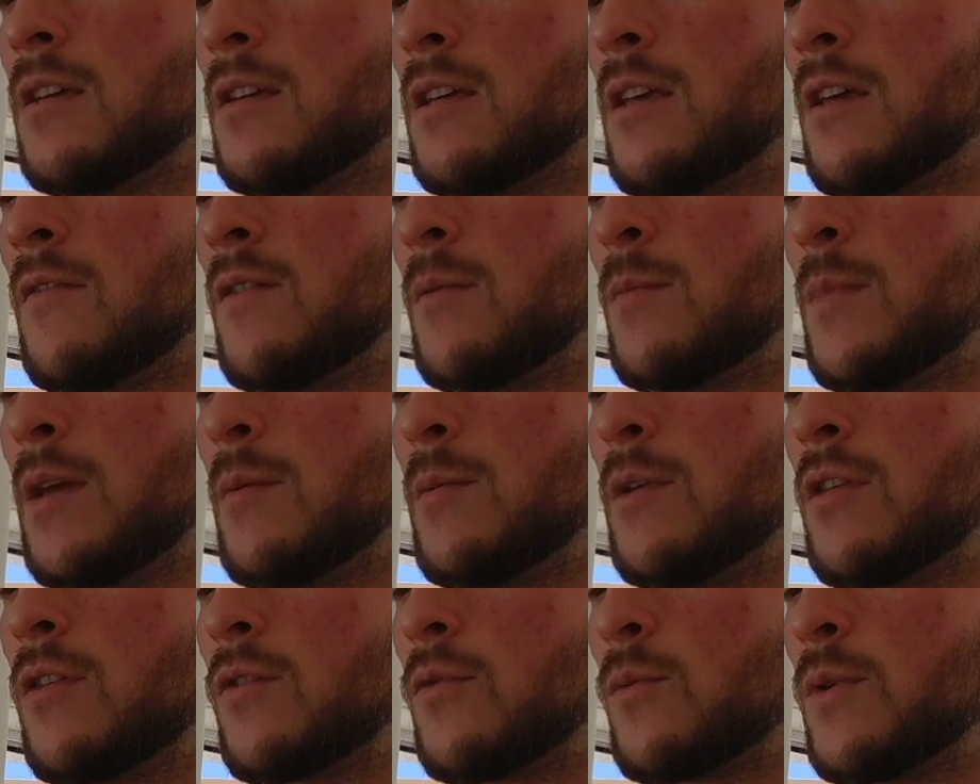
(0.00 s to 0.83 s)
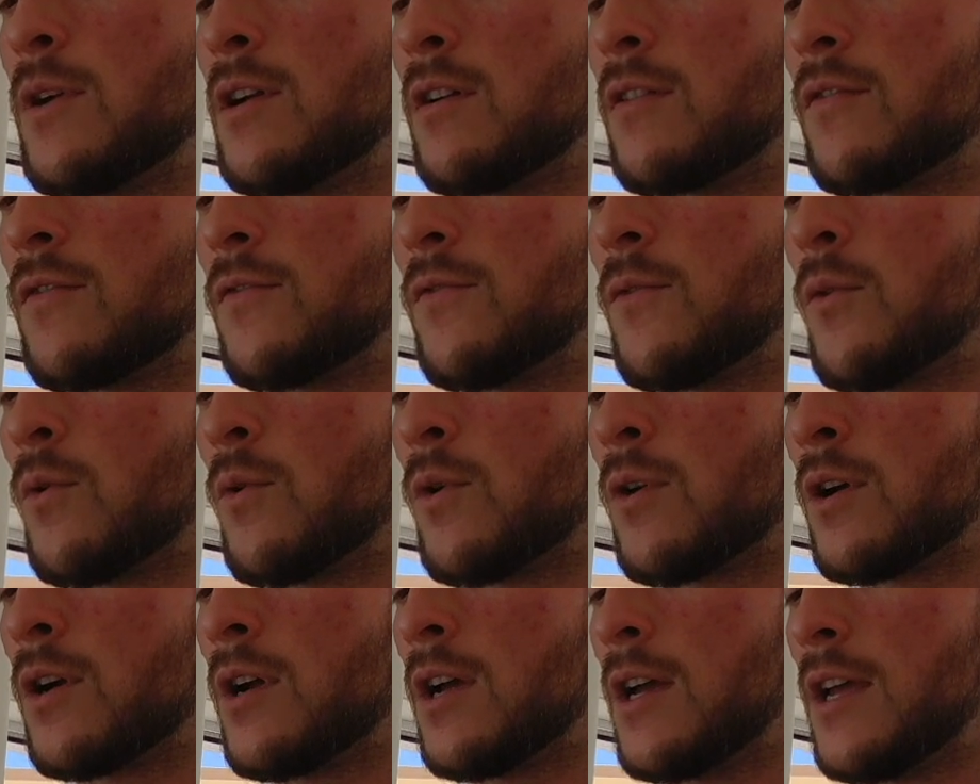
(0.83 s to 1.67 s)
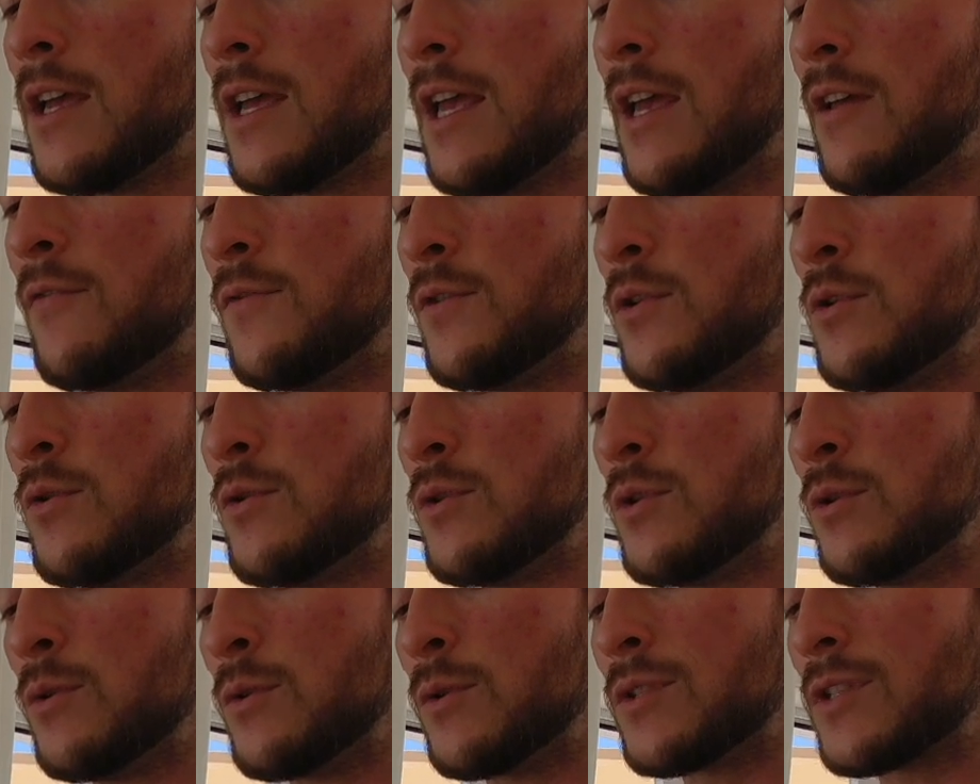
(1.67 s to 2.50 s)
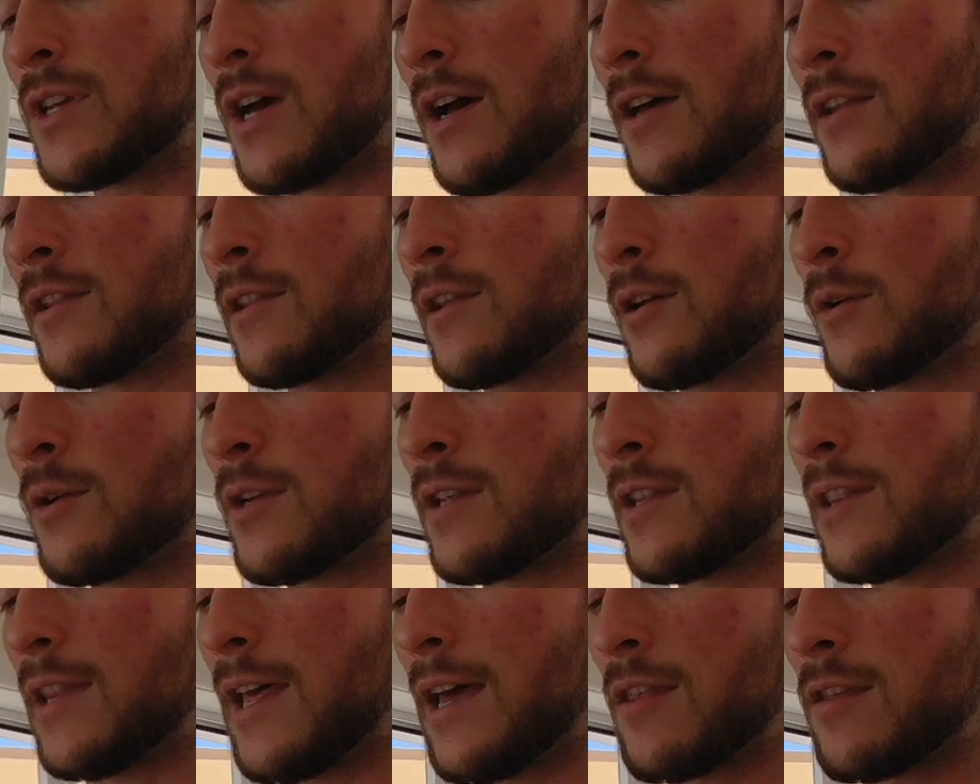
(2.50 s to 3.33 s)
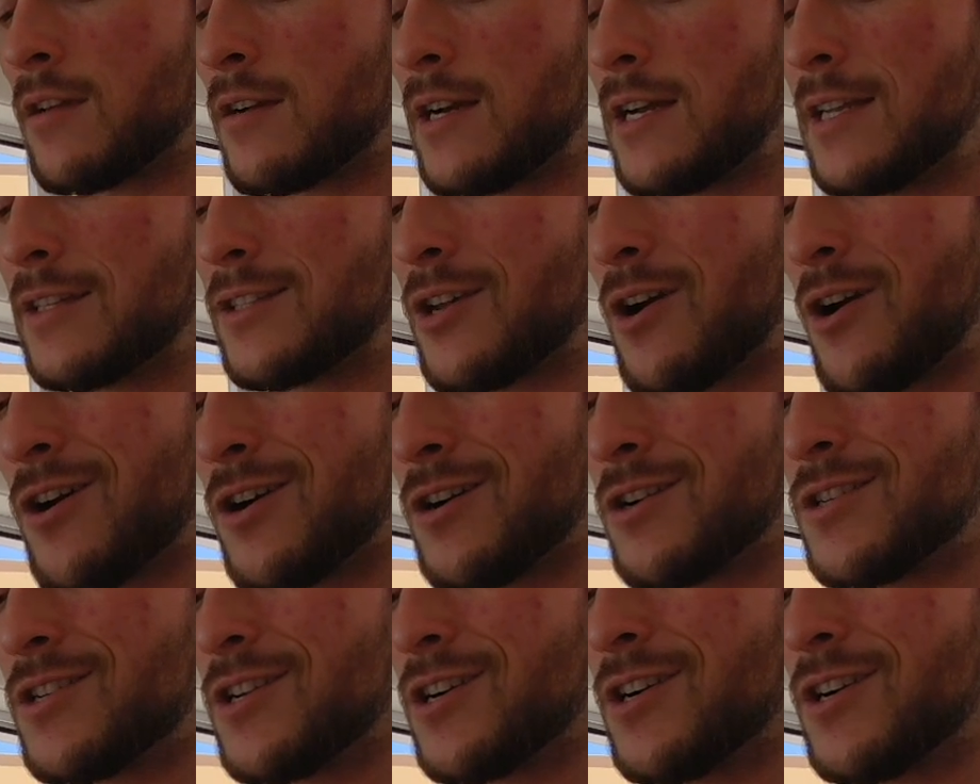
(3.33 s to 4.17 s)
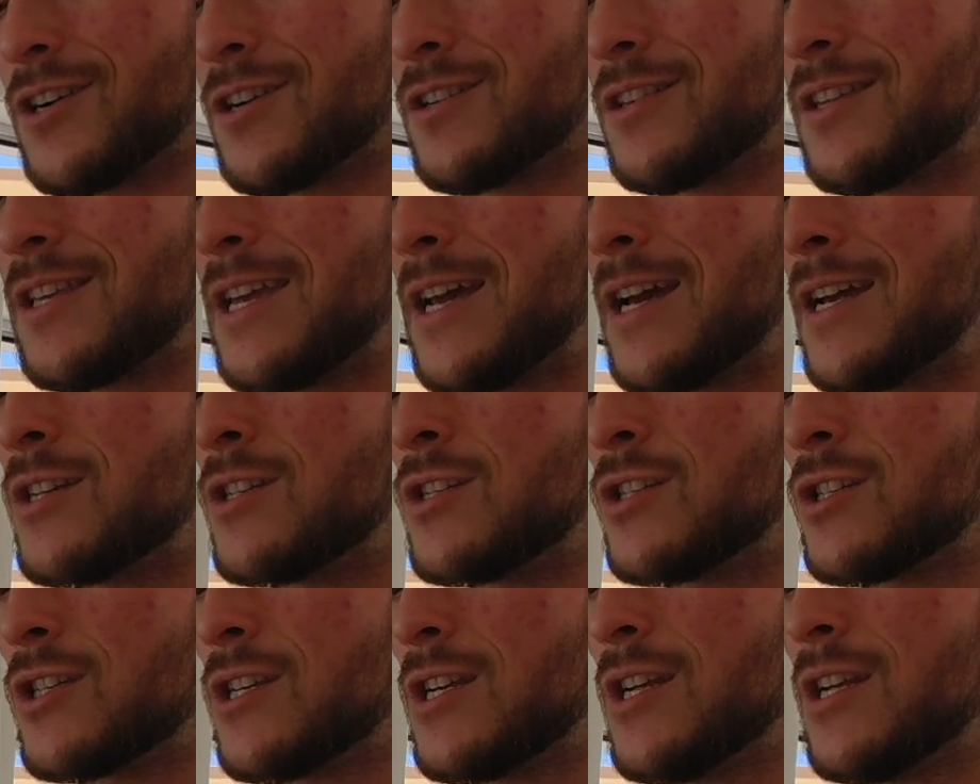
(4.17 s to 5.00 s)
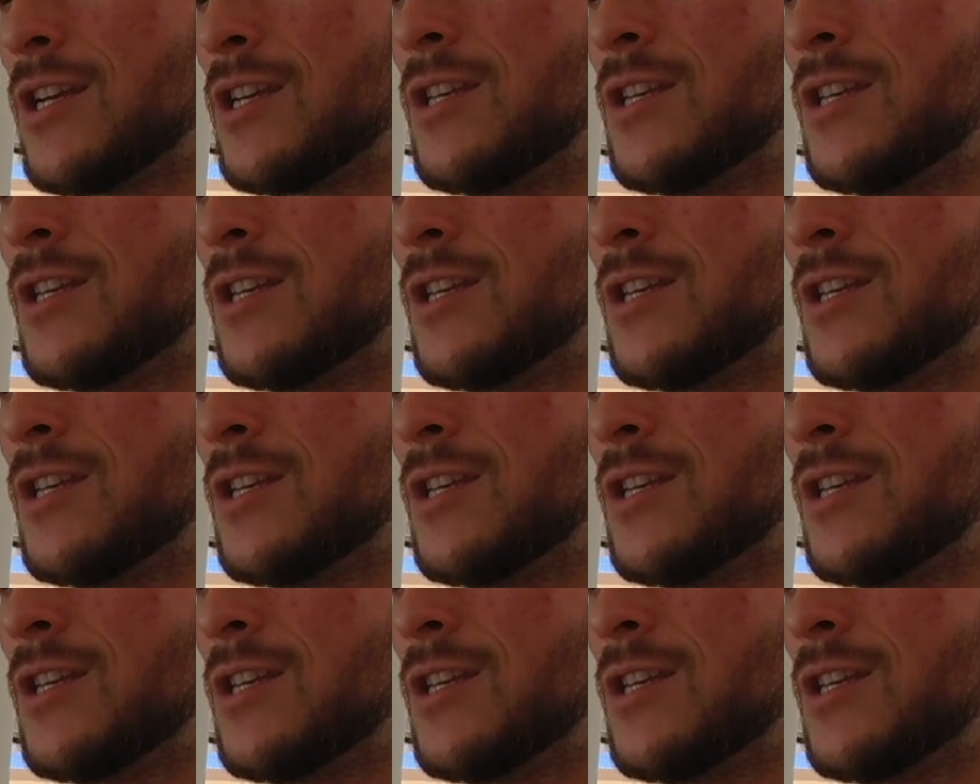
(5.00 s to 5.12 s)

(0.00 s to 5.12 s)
Give it maybe three or four. If you use unloaded leather, it's hard to hurt the edge.